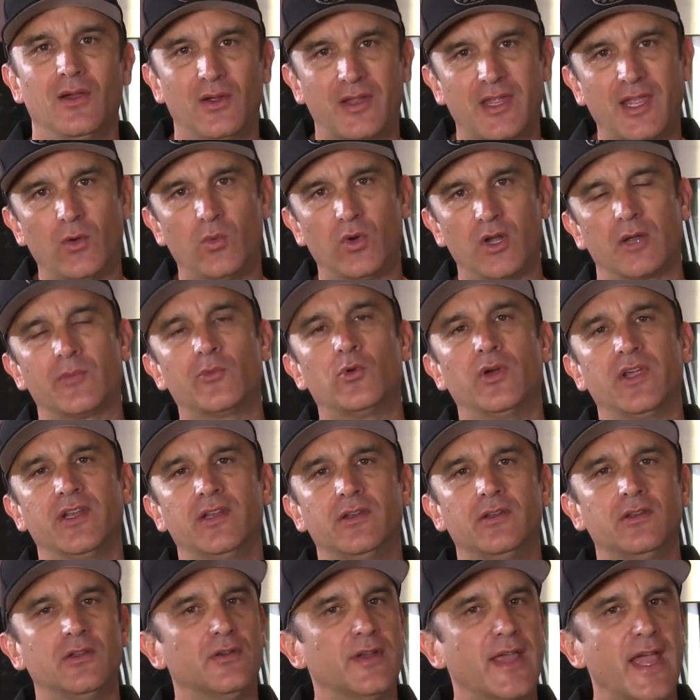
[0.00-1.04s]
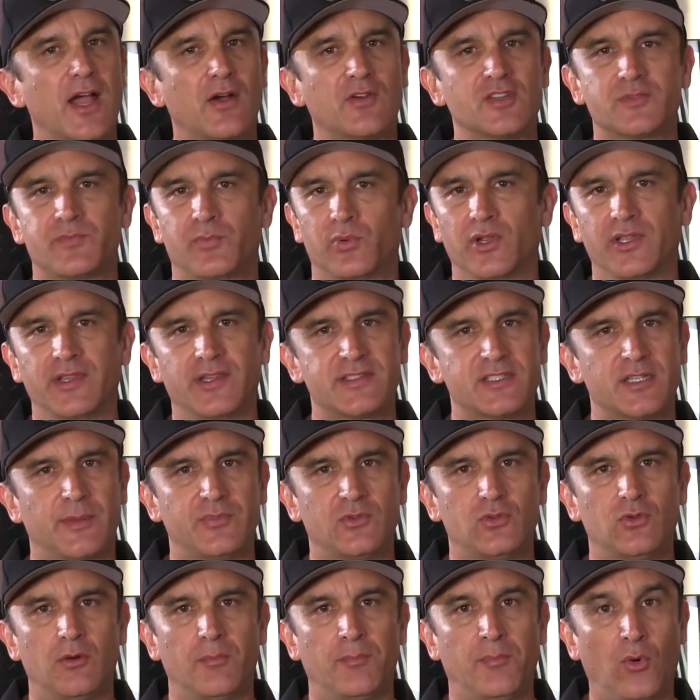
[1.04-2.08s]
Okay, what I'm going to do now is bring this
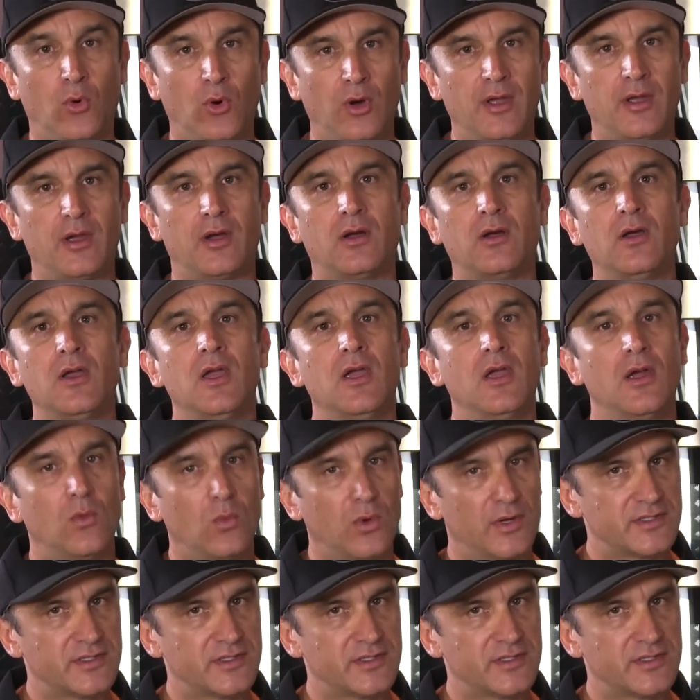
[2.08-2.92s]
up to a boil.